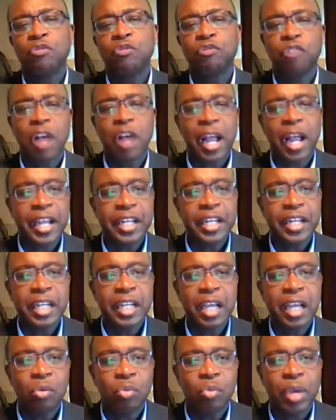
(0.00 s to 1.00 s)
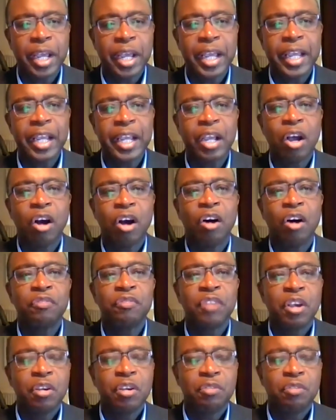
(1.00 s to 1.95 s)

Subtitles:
find a way of